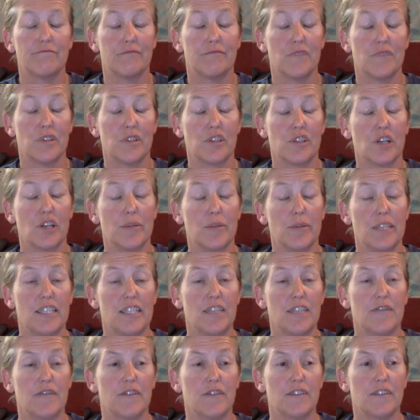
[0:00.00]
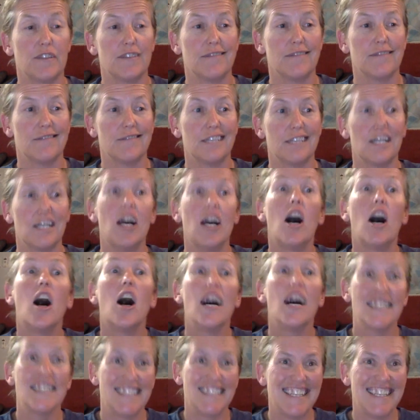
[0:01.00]
so many different
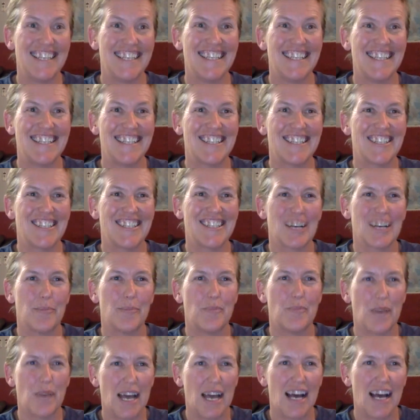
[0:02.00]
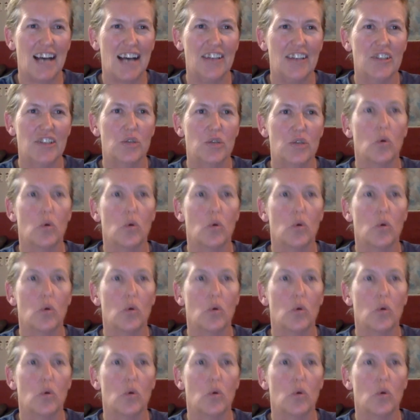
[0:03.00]
ideas about